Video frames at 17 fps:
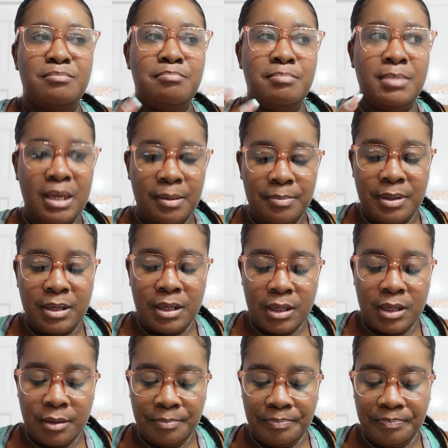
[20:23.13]

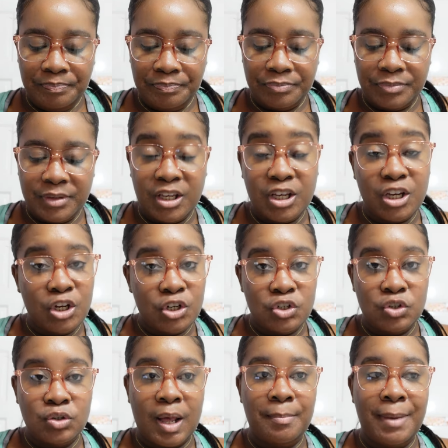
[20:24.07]
Maybe the
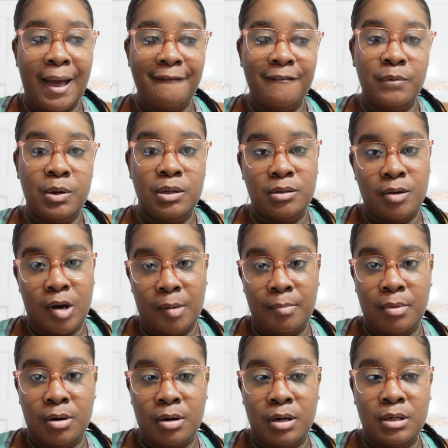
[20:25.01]
issue that I'm having with the dark
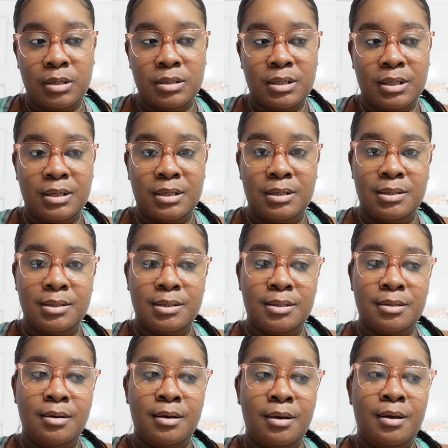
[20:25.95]
marks is